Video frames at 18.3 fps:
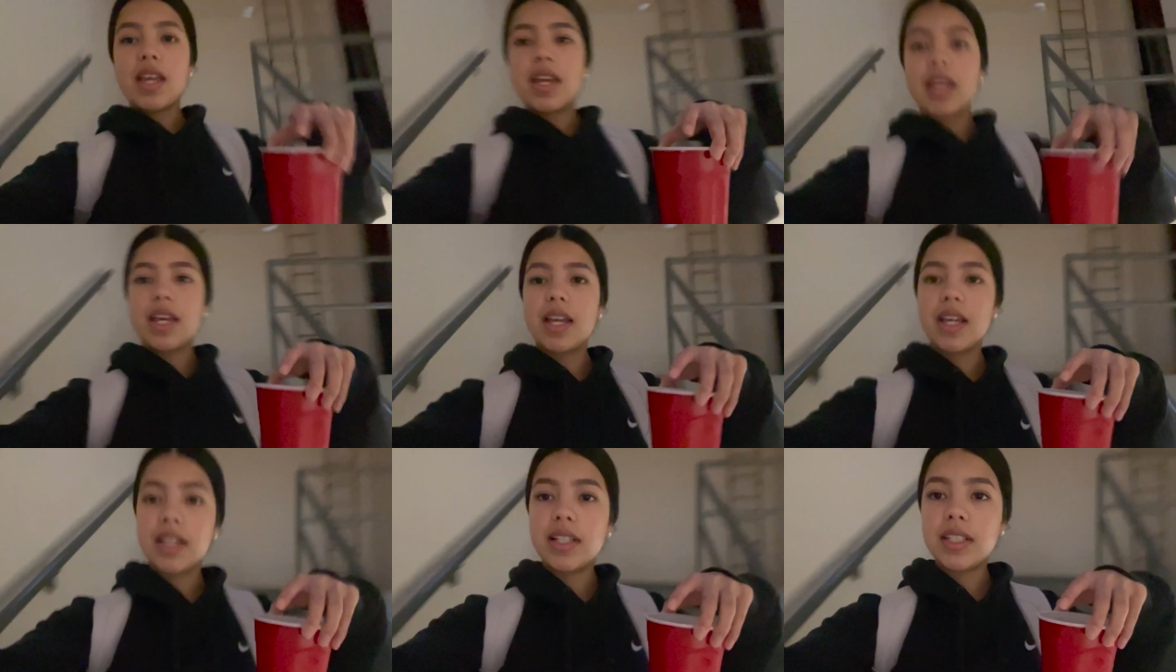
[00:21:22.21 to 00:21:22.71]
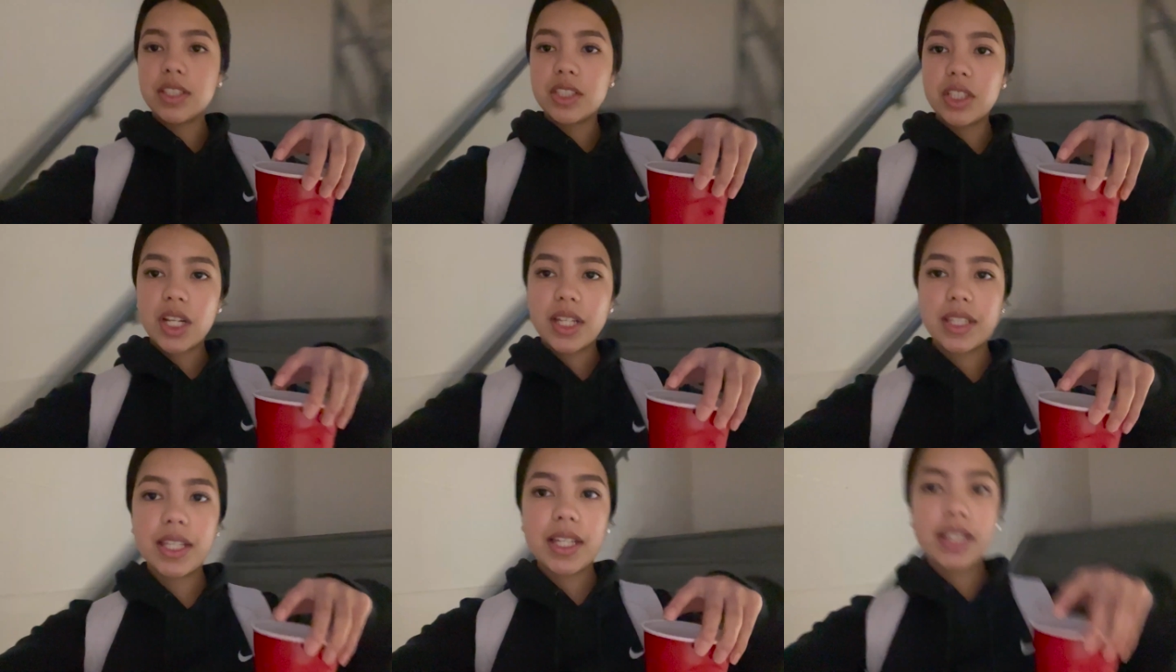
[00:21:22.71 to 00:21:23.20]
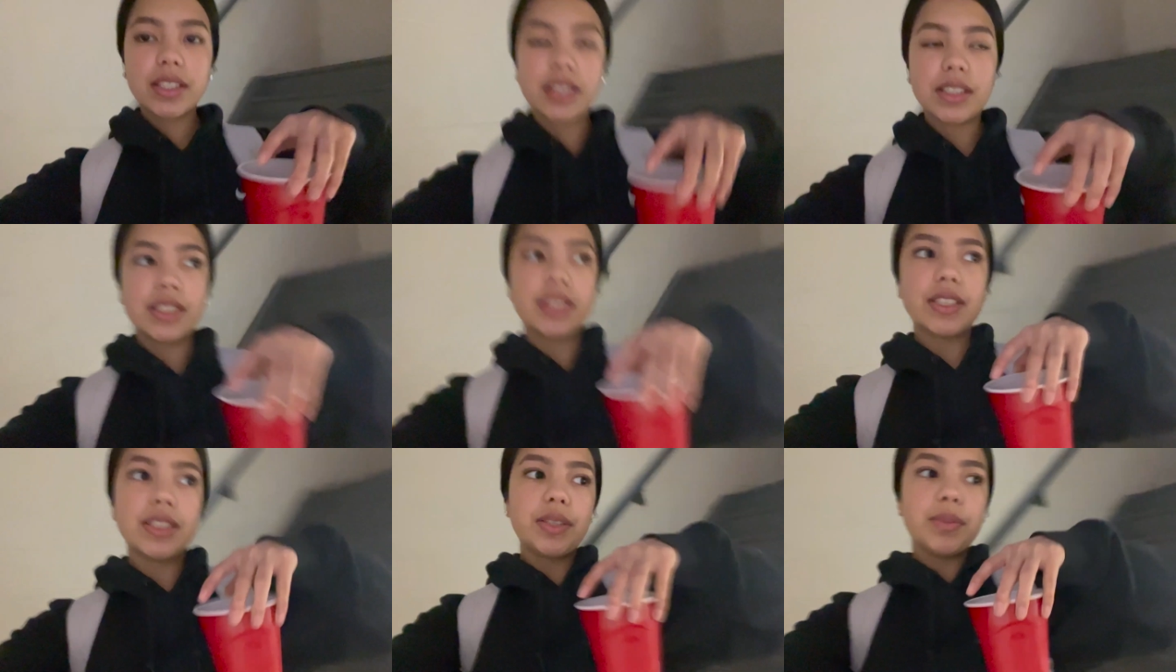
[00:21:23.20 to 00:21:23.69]
and it's not that
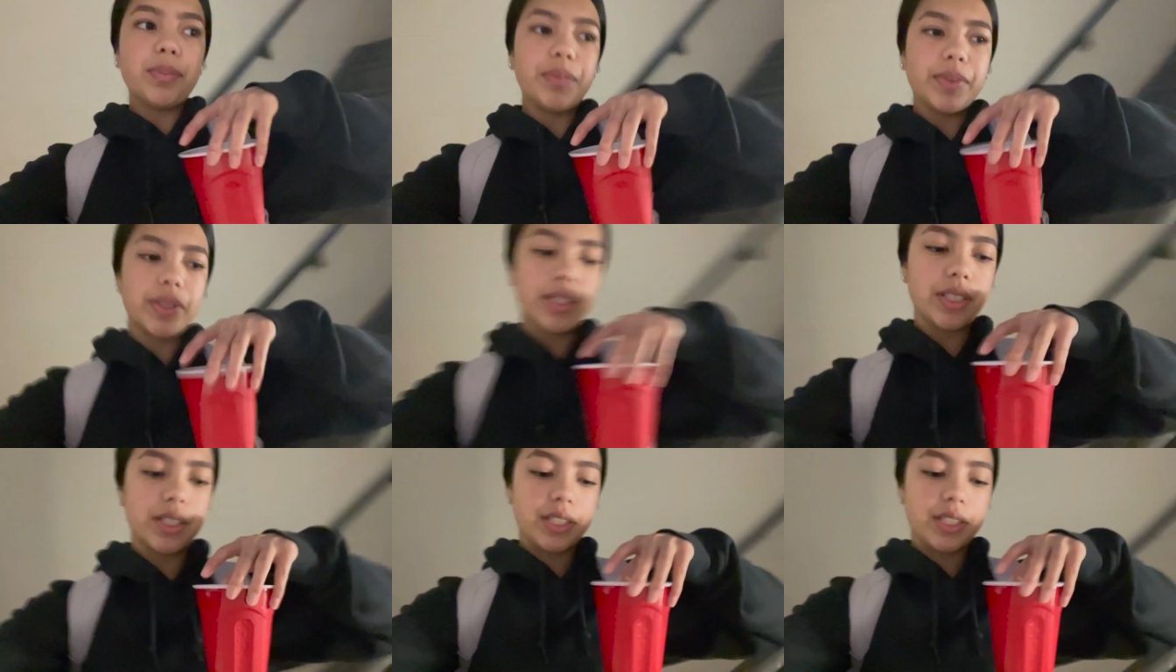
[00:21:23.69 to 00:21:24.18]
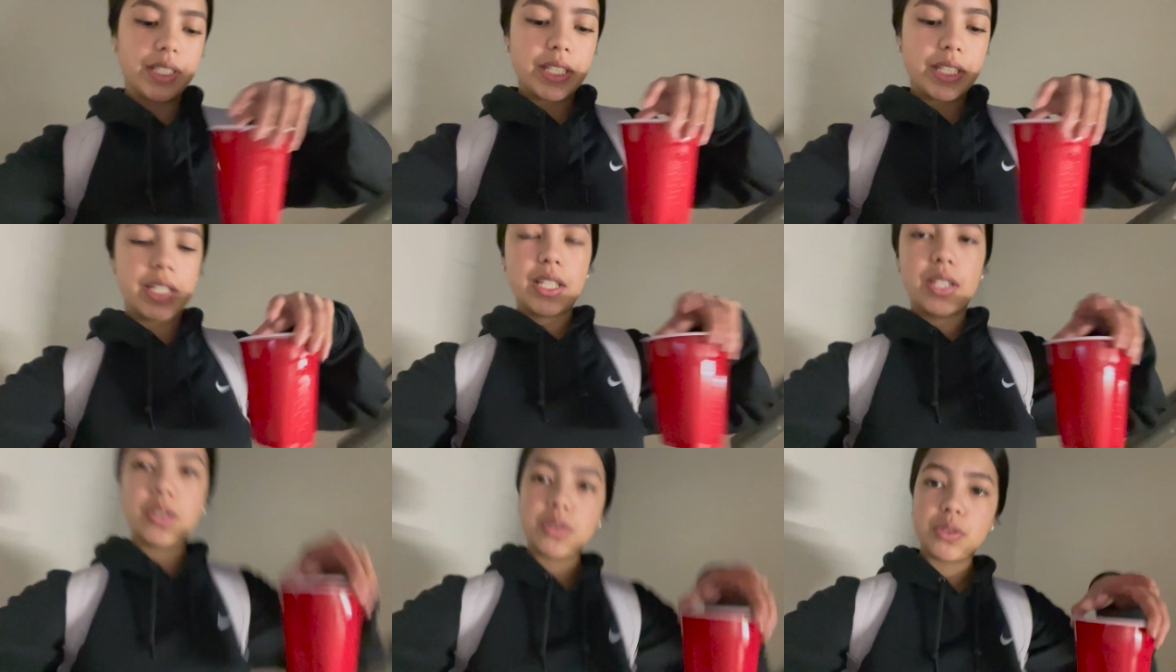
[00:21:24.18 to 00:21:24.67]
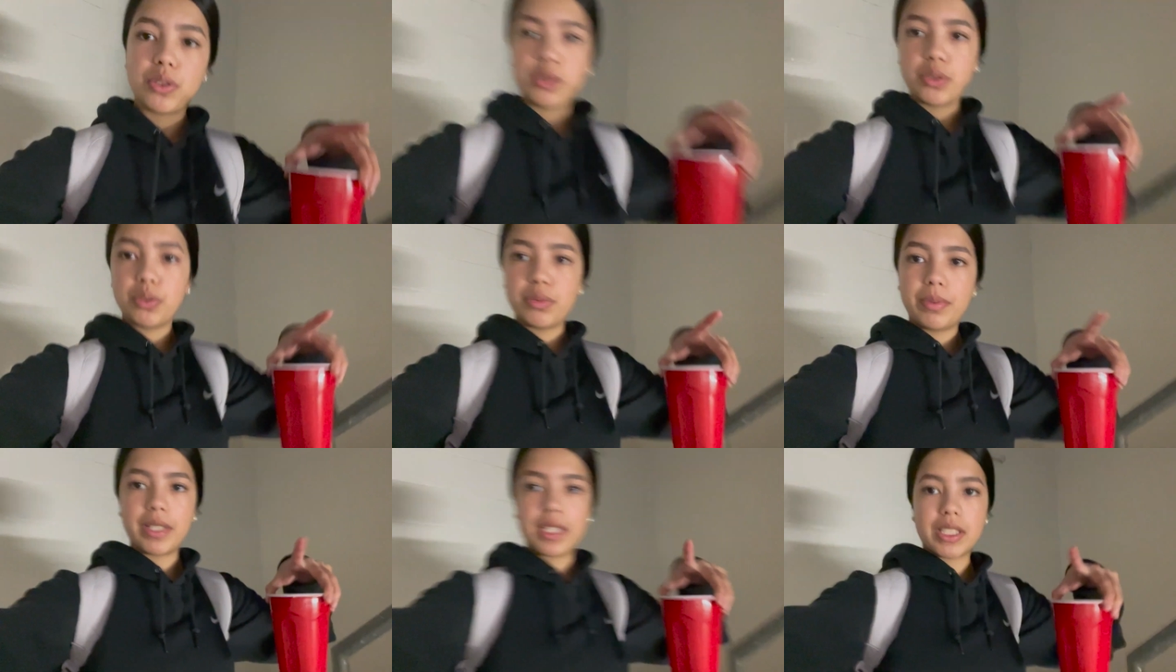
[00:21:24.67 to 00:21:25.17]
good but it'll do
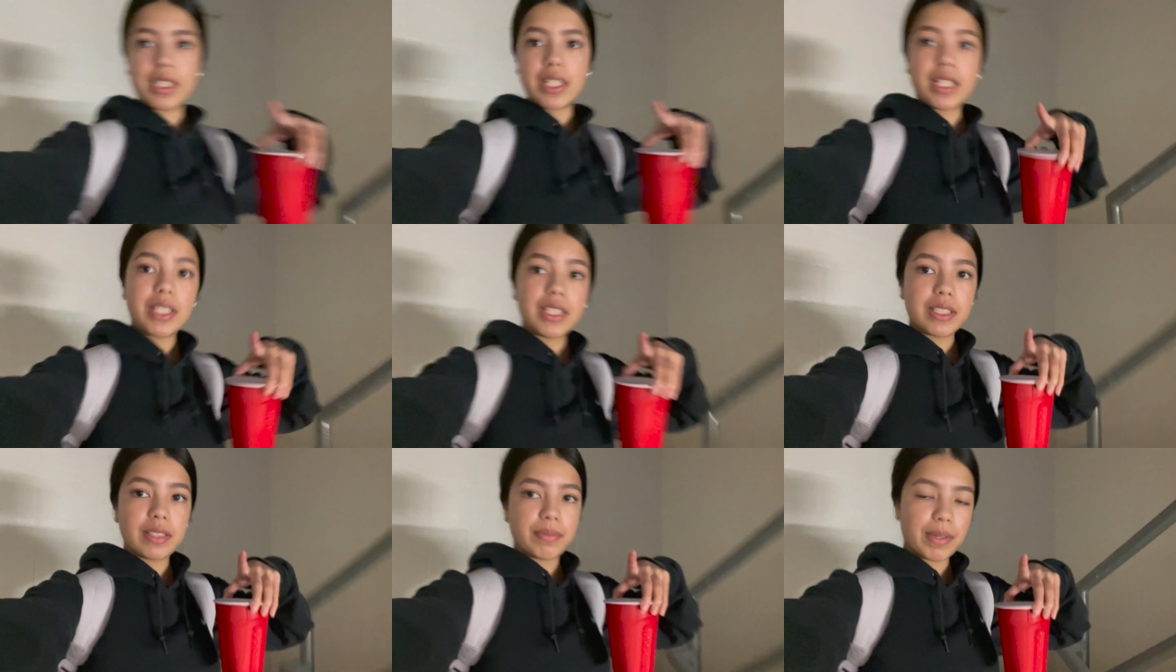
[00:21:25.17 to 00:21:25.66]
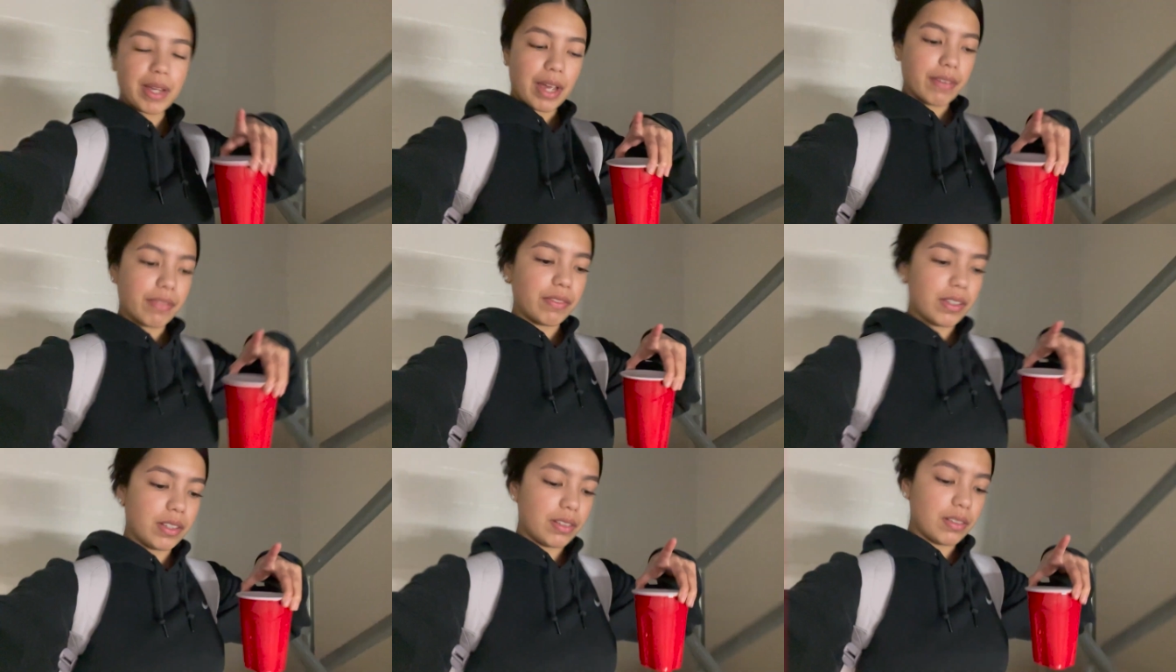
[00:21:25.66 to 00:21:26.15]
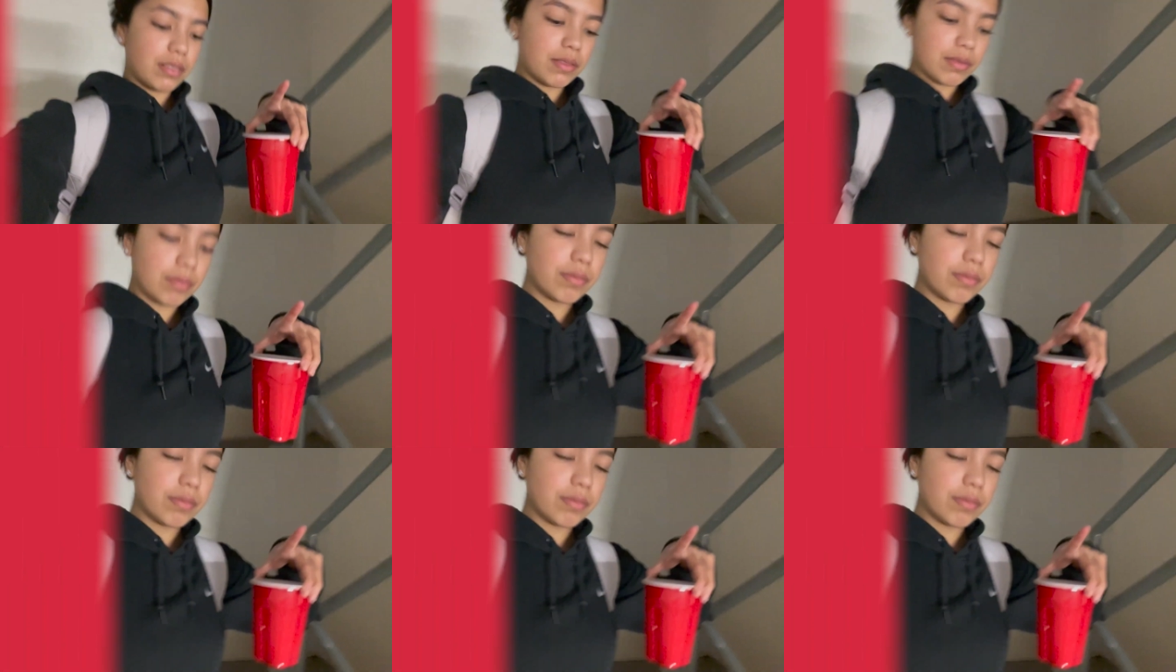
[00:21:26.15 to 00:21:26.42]
because I need some caffeine.